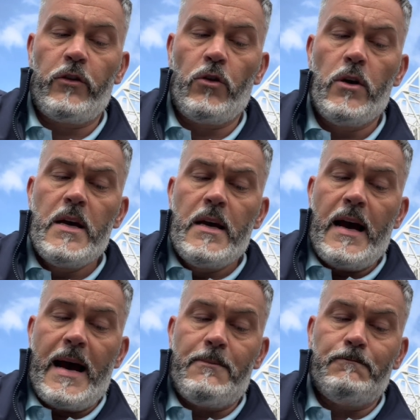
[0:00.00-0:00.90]
So
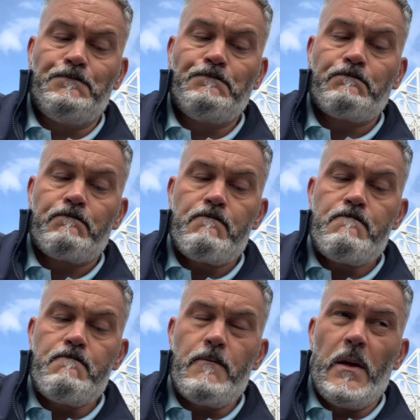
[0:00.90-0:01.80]

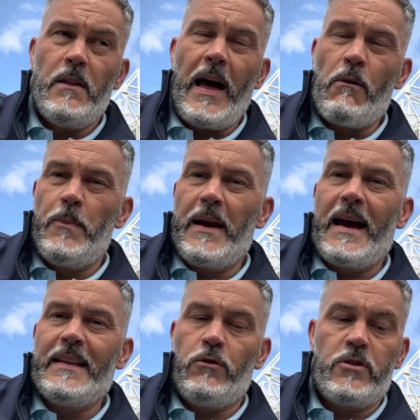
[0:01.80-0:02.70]
that would be an
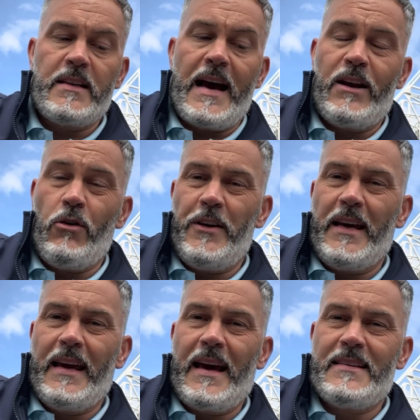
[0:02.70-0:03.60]
ideal scenario if you
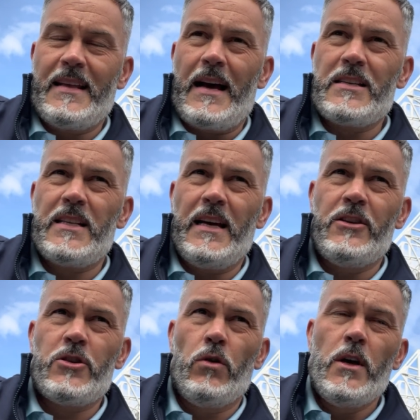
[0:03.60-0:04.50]
can get to that stage.
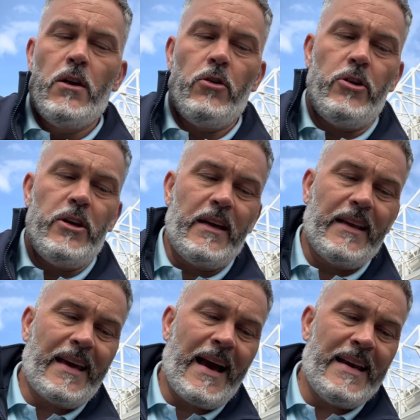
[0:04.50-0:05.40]
So look, you
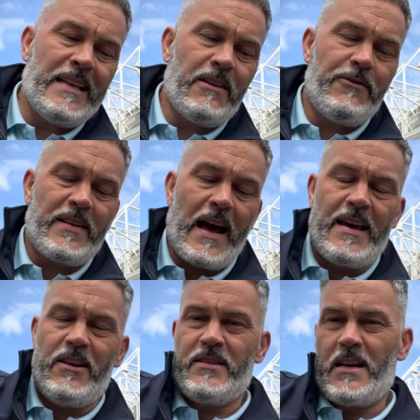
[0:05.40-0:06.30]
can kind of tie
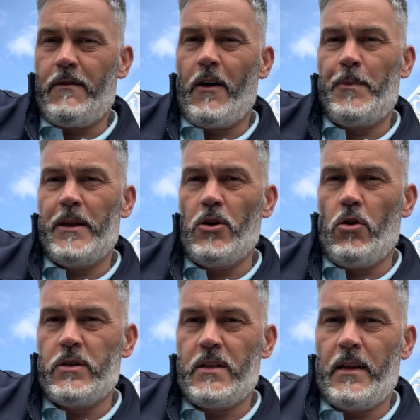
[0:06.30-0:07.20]
yourself up in
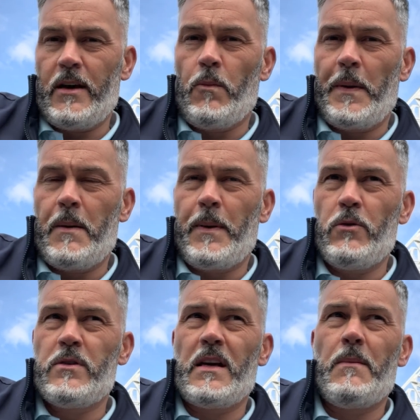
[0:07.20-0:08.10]
knots a little bit
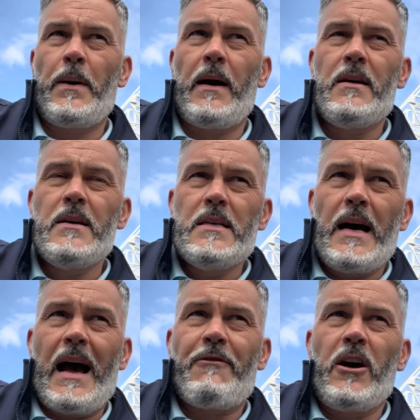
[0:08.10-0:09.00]
about it, but
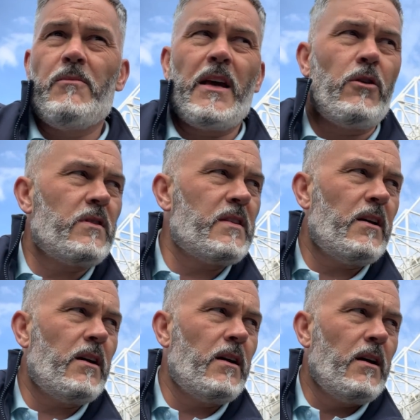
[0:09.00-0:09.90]
I've come down
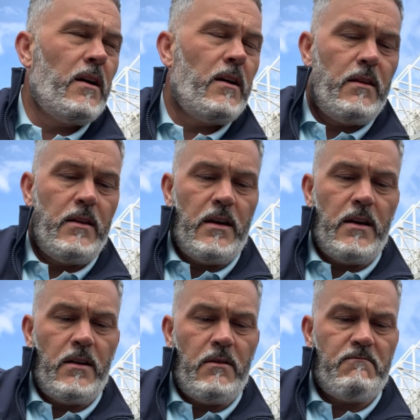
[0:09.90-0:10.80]
to
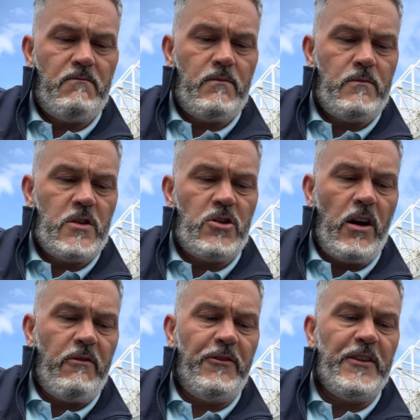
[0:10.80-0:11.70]
the sort
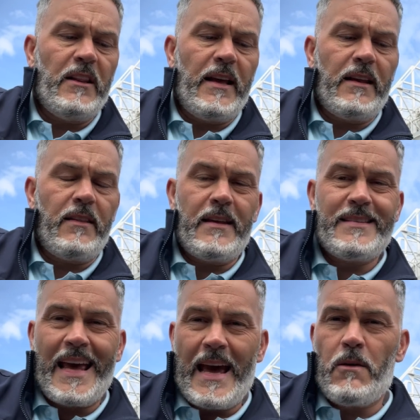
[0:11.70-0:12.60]
of feeling that
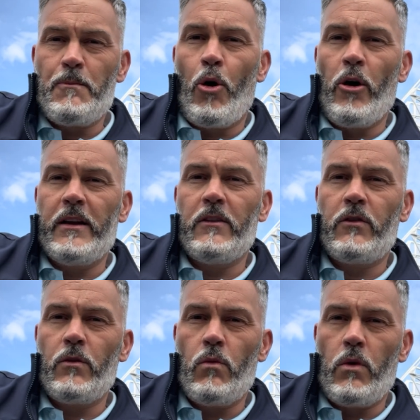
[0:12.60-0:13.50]
10
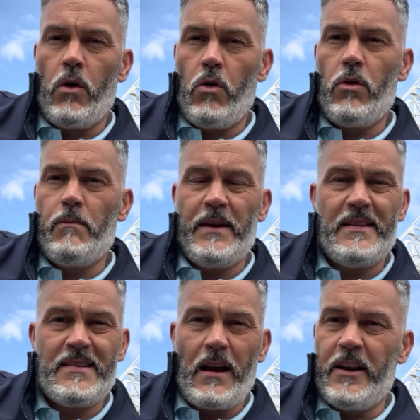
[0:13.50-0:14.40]
points will be
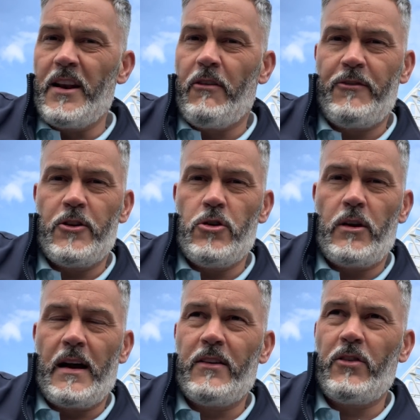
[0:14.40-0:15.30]
enough for
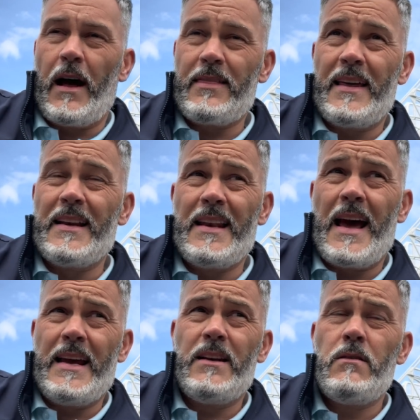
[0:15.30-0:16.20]
Newcastle. I think
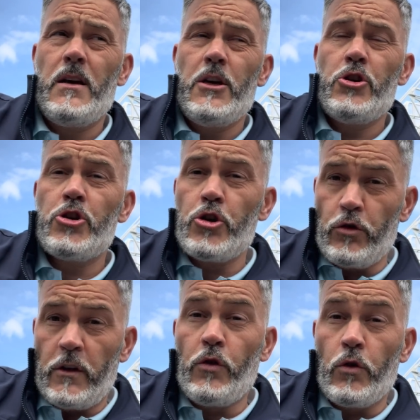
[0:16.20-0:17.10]
9
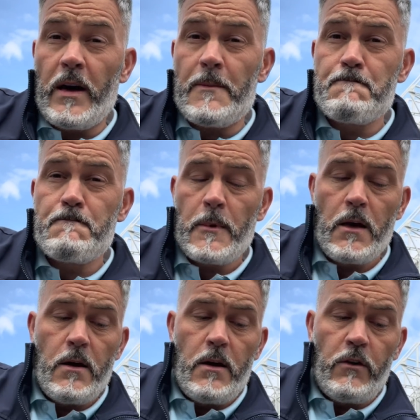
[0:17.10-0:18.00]
should do it.
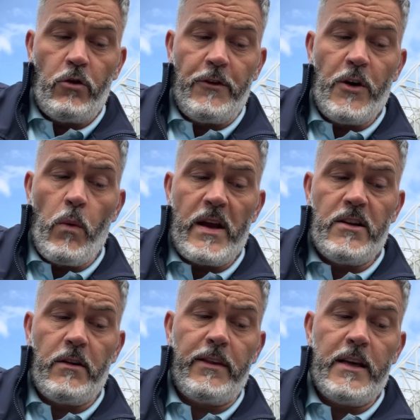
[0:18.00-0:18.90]
So if you win
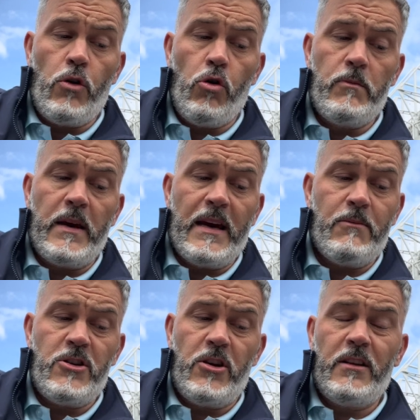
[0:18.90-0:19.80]
your 3 home
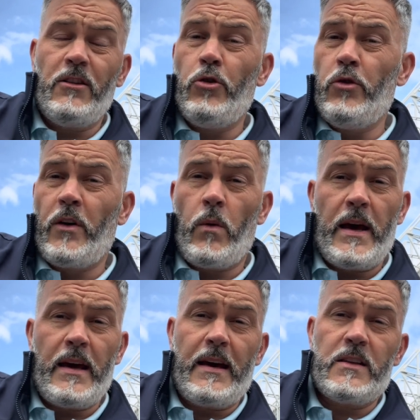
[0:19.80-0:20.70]
games, you could lose away
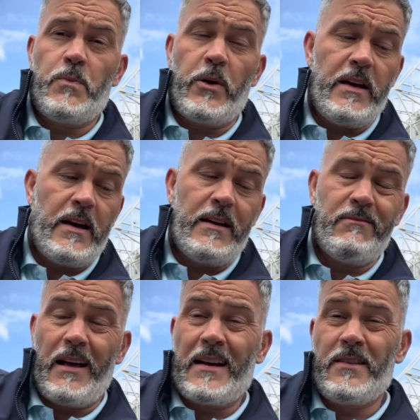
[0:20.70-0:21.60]
against Brighton.
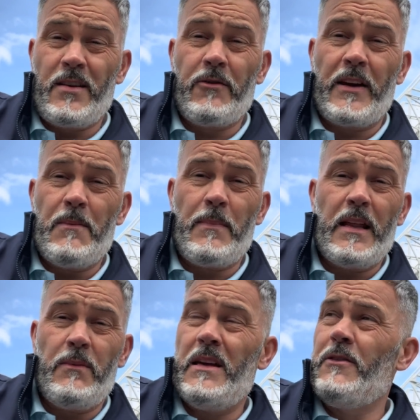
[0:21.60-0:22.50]
That's a tough game, by
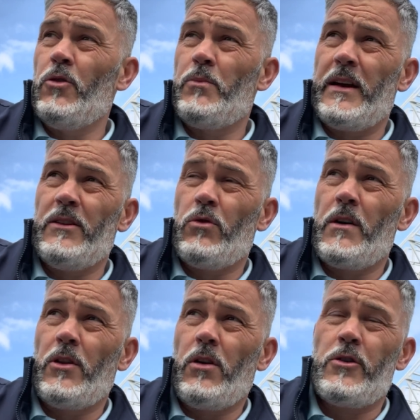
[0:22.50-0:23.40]
the way, even though Brighton don't
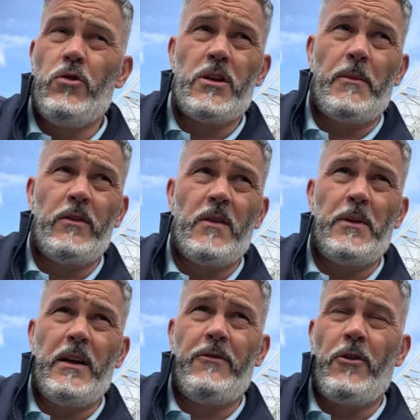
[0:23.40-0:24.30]
have a huge amount to
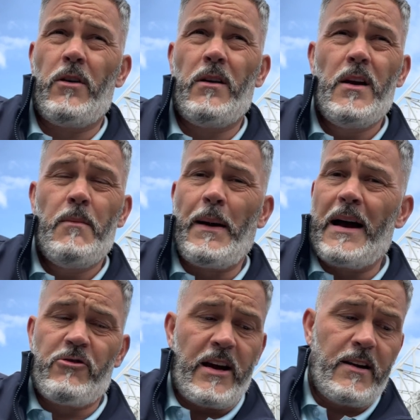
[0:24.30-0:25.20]
play for.
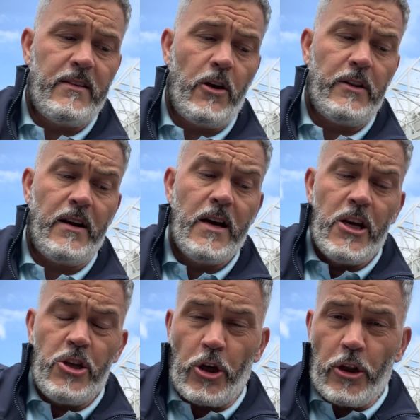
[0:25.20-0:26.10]
Bad record down there.
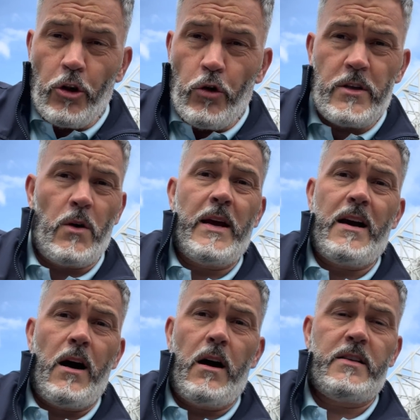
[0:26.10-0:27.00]
You could lose away
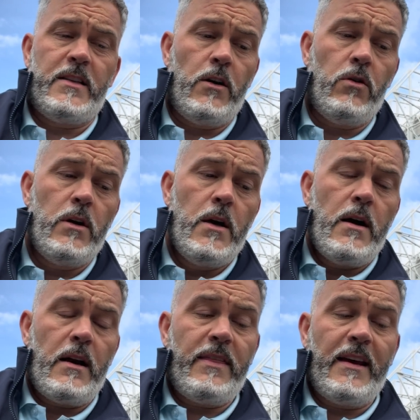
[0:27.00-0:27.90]
at Arsenal,
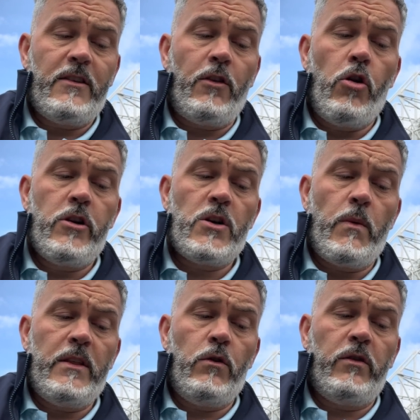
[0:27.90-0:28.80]
and I think as long as you
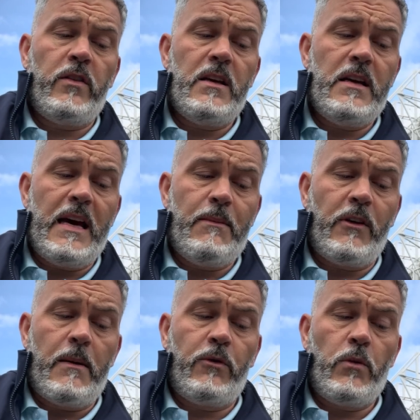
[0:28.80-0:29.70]
win those 3 games,
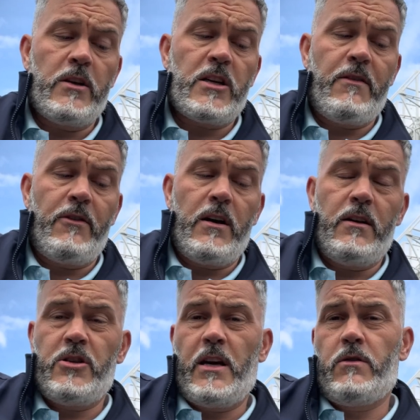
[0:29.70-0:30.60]
Ipswich, Everton
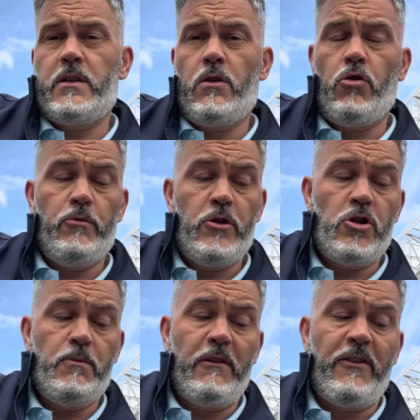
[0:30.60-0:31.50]
and Chelsea at home, you
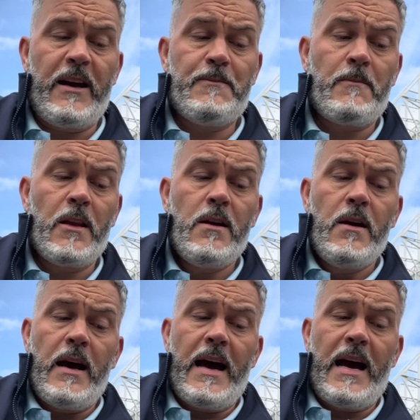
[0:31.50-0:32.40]
should be fine.
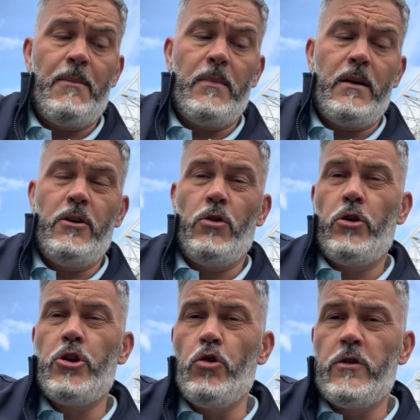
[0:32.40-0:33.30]

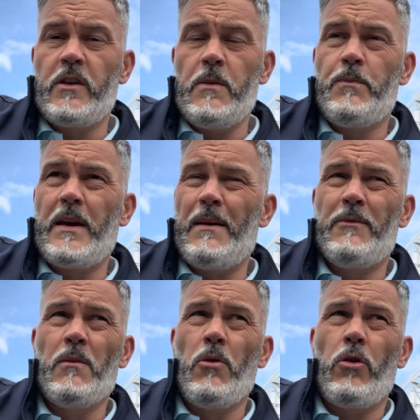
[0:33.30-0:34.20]
Huge 3 game
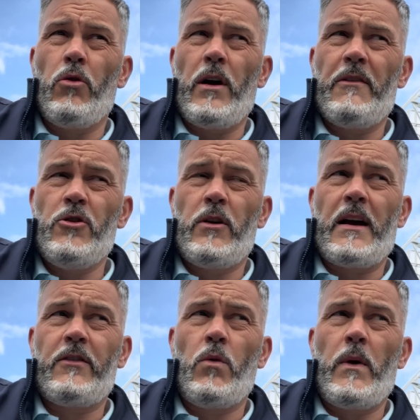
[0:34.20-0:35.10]
tomorrow. If
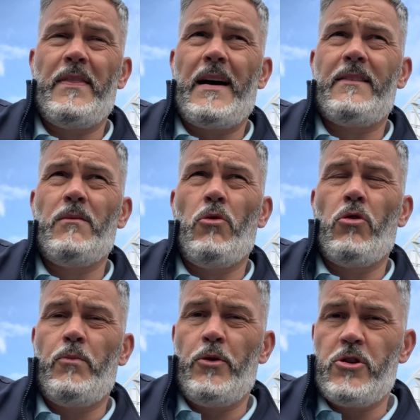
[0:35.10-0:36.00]
Newcastle win that
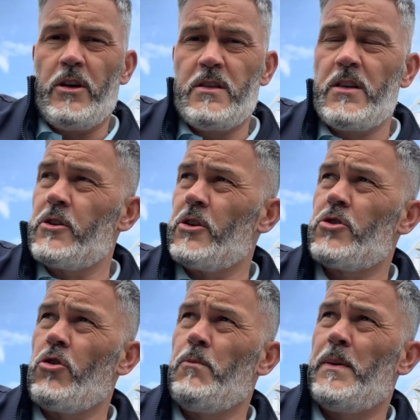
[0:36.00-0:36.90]
tomorrow, puts you in such a
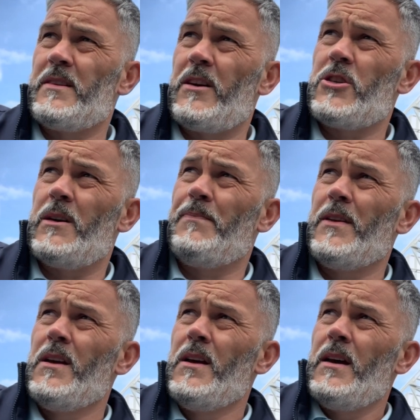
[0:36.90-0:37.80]
strong position
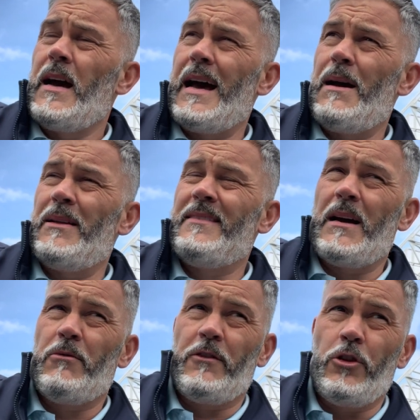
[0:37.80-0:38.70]
in
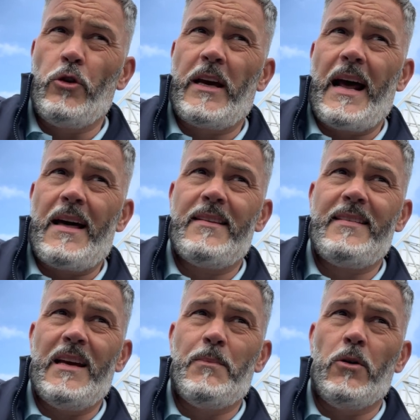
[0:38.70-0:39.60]
terms of looking at the
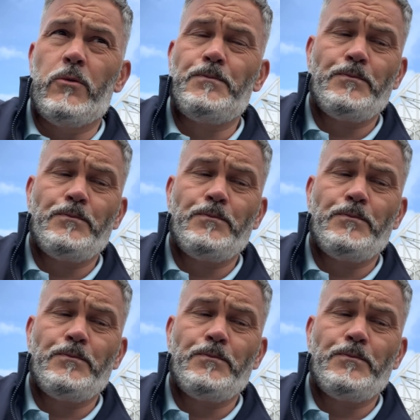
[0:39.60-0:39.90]
table.